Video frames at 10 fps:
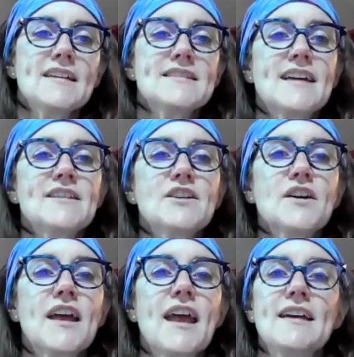Send
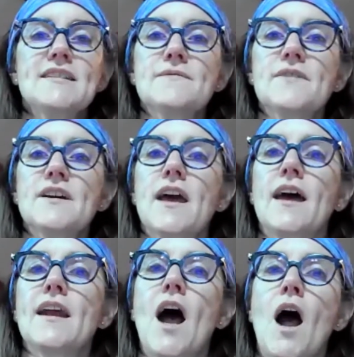your gaze, if you
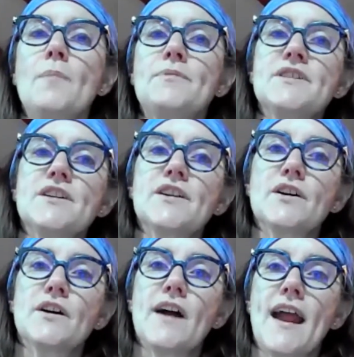can, up to
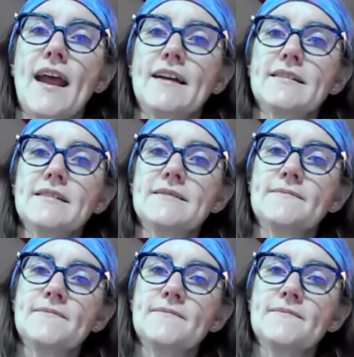your hand,